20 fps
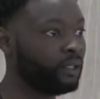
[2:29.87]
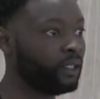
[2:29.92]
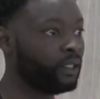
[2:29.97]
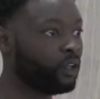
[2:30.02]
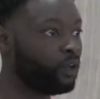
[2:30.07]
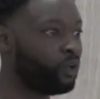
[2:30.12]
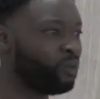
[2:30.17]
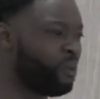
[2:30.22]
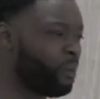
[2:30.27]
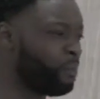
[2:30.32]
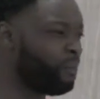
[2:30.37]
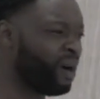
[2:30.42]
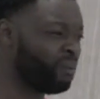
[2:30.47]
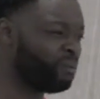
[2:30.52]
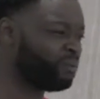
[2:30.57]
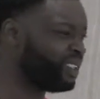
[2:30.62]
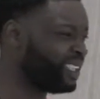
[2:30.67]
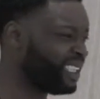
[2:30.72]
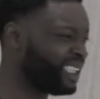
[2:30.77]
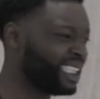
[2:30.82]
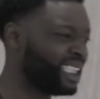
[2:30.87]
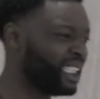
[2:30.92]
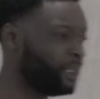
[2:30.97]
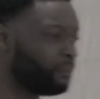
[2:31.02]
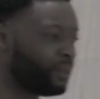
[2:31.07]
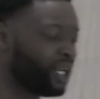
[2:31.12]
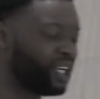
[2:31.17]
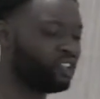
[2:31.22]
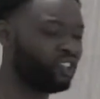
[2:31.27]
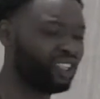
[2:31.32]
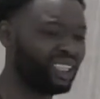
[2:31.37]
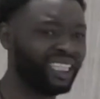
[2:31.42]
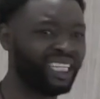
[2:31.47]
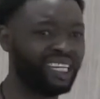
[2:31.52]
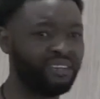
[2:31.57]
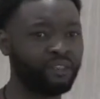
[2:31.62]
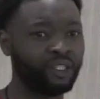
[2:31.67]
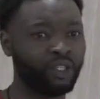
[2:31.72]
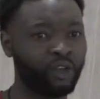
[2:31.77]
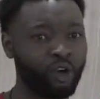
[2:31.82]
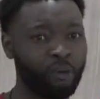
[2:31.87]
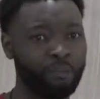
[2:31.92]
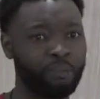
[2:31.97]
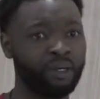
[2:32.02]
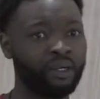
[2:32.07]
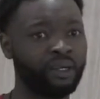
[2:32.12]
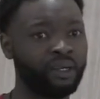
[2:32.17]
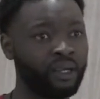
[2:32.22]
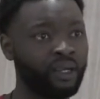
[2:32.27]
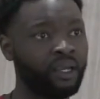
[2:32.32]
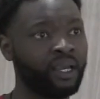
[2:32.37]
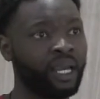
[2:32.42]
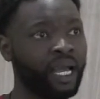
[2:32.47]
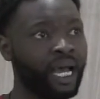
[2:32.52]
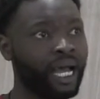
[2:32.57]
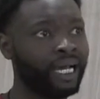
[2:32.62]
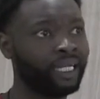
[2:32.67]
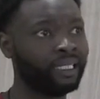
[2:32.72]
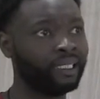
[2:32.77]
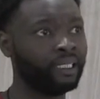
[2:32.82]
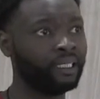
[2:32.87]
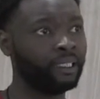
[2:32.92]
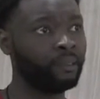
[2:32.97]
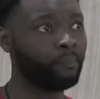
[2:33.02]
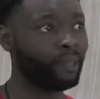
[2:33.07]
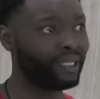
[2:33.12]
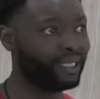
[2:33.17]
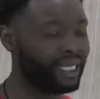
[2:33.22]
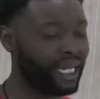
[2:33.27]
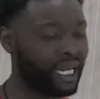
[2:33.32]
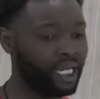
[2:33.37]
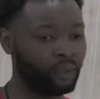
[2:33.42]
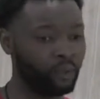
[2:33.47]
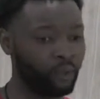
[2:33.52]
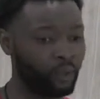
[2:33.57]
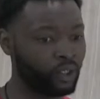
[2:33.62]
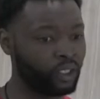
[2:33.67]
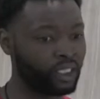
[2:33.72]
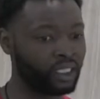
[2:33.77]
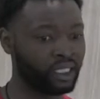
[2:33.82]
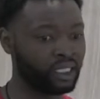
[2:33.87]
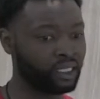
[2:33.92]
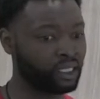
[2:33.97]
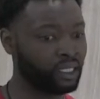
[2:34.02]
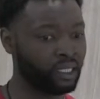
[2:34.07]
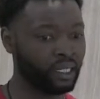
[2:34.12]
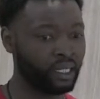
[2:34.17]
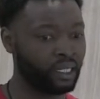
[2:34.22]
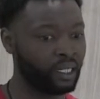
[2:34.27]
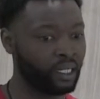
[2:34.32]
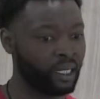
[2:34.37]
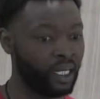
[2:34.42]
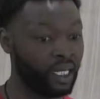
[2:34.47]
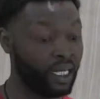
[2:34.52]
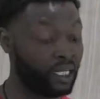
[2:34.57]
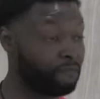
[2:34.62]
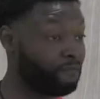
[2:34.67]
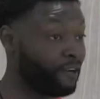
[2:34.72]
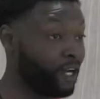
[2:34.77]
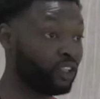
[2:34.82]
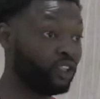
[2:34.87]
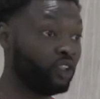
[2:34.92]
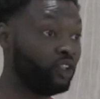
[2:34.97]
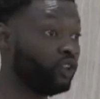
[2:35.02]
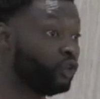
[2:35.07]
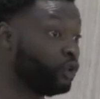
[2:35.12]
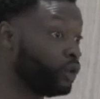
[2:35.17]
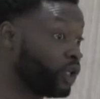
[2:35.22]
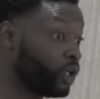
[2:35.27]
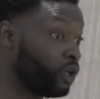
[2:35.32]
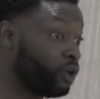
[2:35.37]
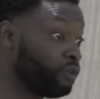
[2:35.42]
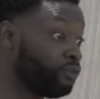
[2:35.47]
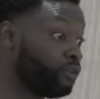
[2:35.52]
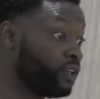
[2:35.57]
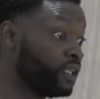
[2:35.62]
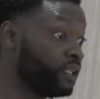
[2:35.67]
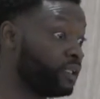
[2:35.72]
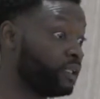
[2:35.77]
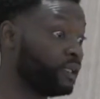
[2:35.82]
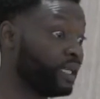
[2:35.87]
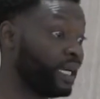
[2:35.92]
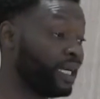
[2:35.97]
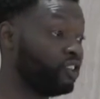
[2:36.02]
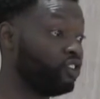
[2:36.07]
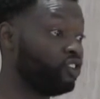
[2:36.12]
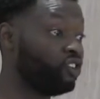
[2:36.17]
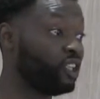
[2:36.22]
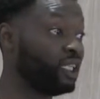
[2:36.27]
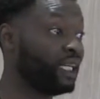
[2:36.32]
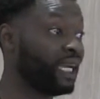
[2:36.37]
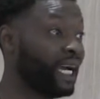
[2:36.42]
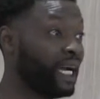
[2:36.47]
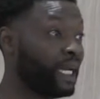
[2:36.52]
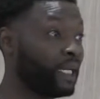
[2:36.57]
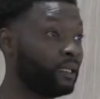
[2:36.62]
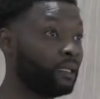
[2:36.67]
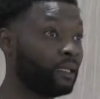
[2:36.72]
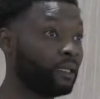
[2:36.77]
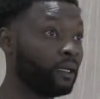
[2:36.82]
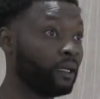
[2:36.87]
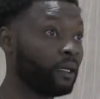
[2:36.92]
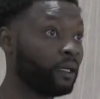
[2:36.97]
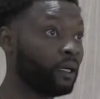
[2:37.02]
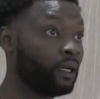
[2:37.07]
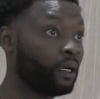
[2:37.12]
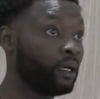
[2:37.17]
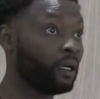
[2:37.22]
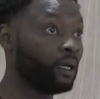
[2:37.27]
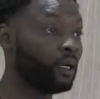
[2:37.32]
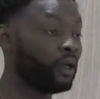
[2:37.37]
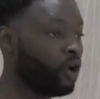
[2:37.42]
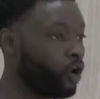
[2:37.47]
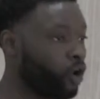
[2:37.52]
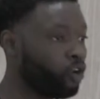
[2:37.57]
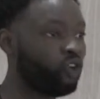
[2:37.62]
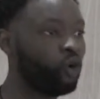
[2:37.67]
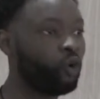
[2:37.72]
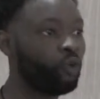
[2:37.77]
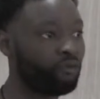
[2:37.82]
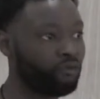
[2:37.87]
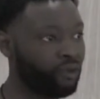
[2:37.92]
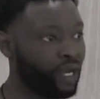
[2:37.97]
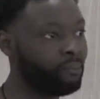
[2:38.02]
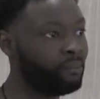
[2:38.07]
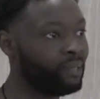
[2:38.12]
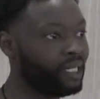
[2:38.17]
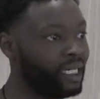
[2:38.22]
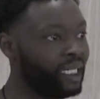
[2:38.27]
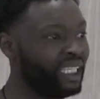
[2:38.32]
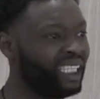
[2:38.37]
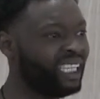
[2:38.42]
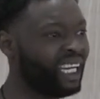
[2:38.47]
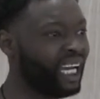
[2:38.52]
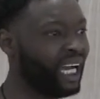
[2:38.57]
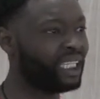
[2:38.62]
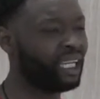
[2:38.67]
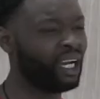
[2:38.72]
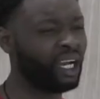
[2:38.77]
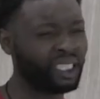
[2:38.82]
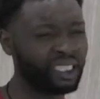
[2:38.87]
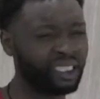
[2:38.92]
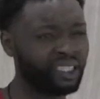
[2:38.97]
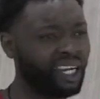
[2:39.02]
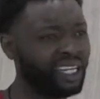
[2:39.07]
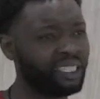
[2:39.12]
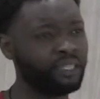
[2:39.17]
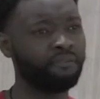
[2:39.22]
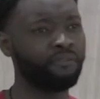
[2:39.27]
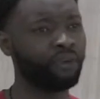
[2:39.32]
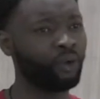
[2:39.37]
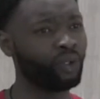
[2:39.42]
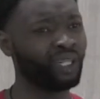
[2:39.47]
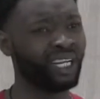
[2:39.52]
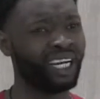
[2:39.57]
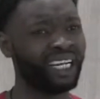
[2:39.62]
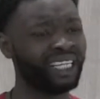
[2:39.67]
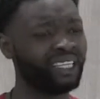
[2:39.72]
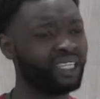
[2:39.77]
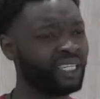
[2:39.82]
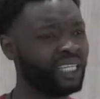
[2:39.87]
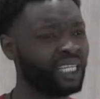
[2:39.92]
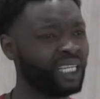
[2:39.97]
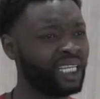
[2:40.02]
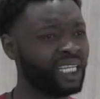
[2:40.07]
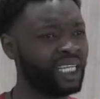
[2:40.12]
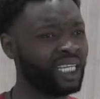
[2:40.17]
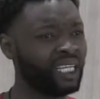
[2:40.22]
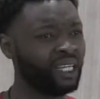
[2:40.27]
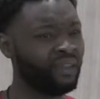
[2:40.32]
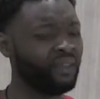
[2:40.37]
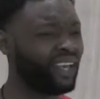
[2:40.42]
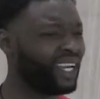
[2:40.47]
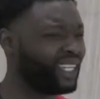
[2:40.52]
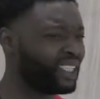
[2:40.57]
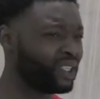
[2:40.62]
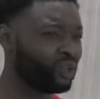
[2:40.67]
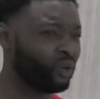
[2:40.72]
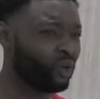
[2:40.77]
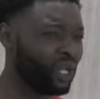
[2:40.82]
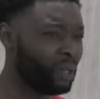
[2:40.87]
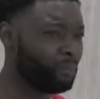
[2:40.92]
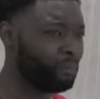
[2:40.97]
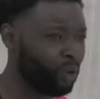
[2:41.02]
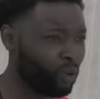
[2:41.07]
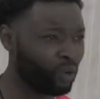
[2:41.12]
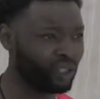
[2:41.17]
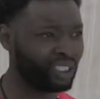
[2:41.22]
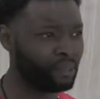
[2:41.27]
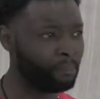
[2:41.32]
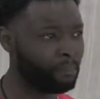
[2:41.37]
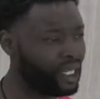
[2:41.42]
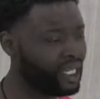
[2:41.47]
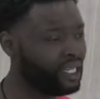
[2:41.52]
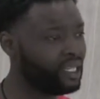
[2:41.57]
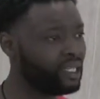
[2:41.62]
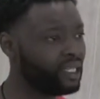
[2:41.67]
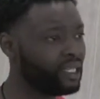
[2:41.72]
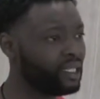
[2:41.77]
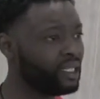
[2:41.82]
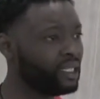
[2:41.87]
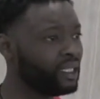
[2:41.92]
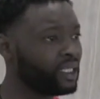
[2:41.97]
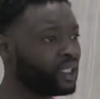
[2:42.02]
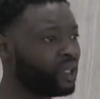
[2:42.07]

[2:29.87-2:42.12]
You know, my mum seemed like she'd given up, and my dad was, he had found a new girlfriend and she had her own family, and I started to feel like they saw him more than me.